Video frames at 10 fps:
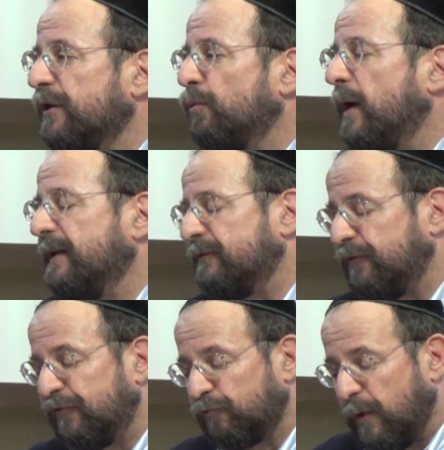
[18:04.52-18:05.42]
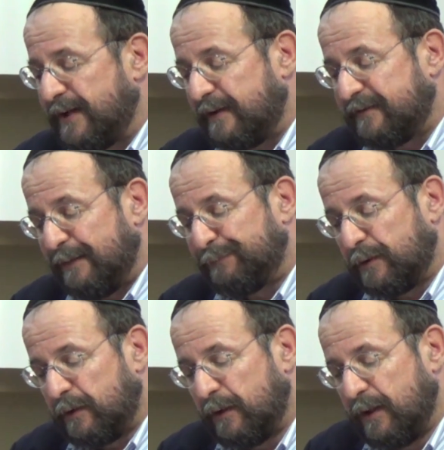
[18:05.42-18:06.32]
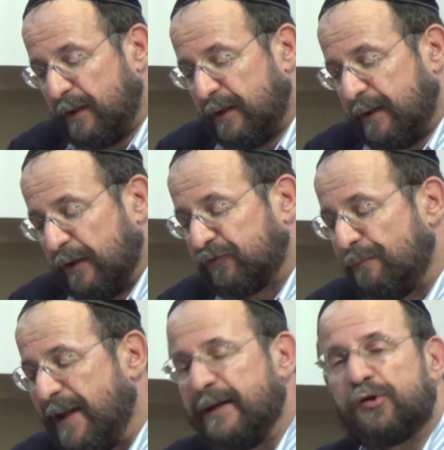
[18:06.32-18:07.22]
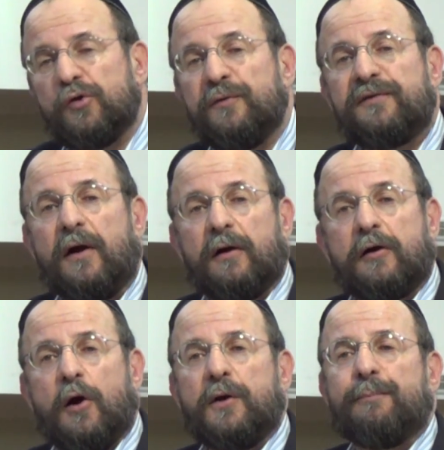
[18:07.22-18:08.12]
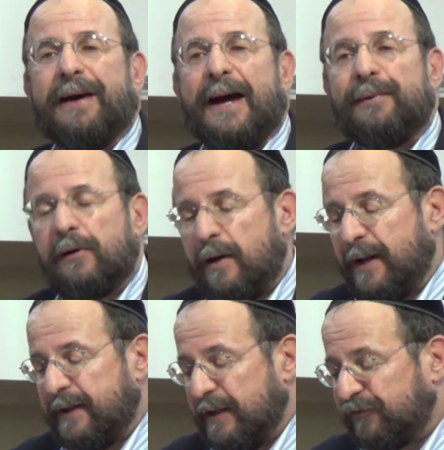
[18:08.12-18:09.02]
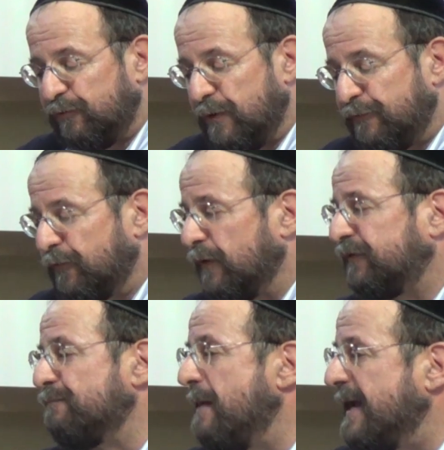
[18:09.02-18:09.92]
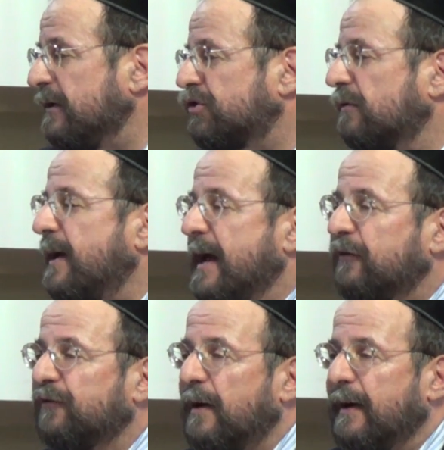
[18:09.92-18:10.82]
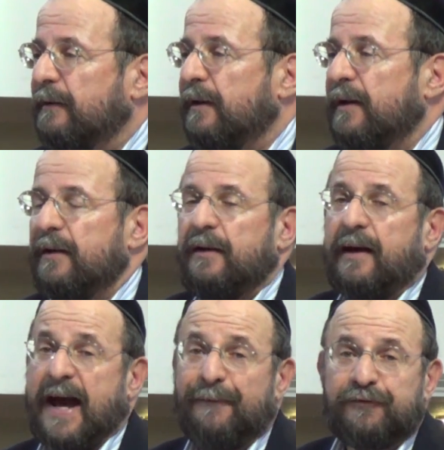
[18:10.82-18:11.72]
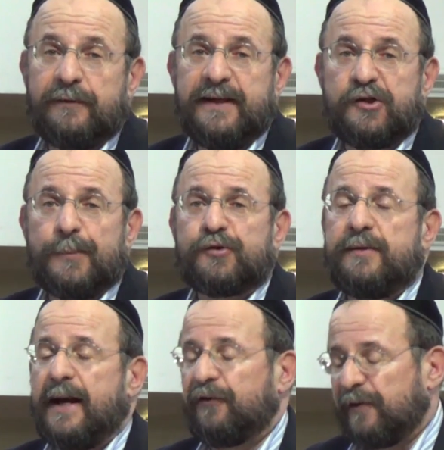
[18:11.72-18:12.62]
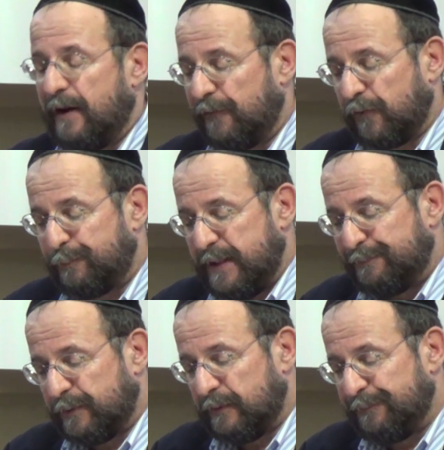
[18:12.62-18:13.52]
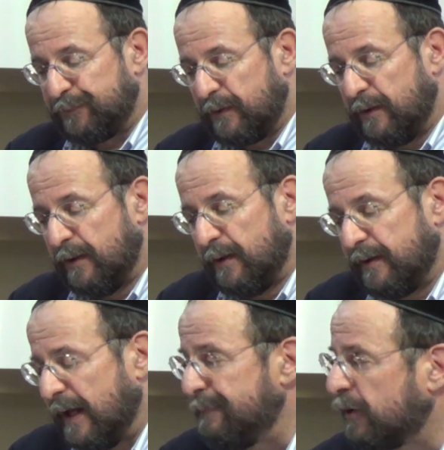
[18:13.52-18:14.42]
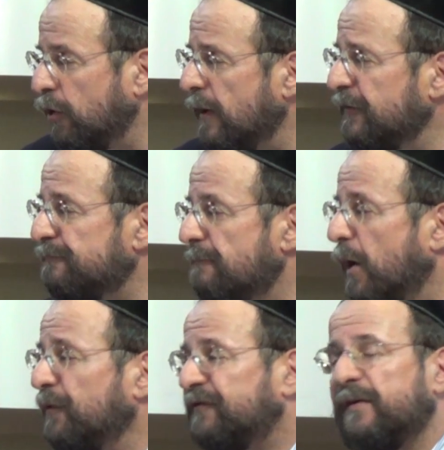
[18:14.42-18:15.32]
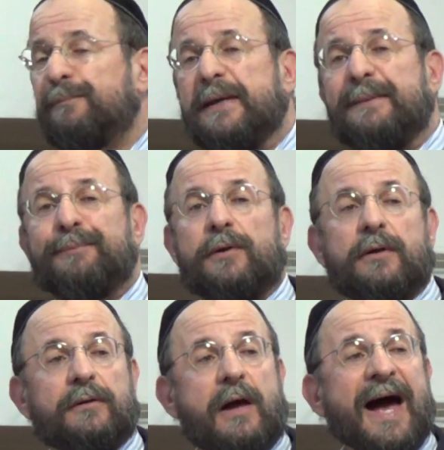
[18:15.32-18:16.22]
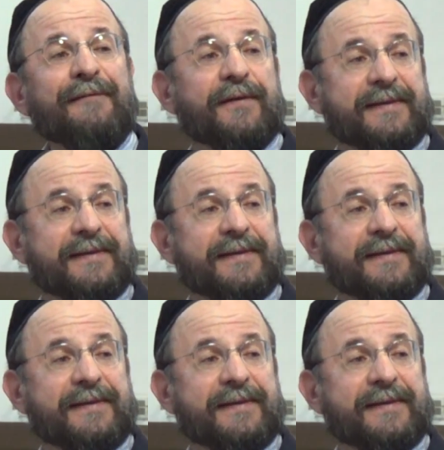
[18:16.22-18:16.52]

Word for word: were the one that destroyed the temple. And so many Jews go to Babylon into the first major exile after the Egyptian exile of our people. Now, because most of the people alive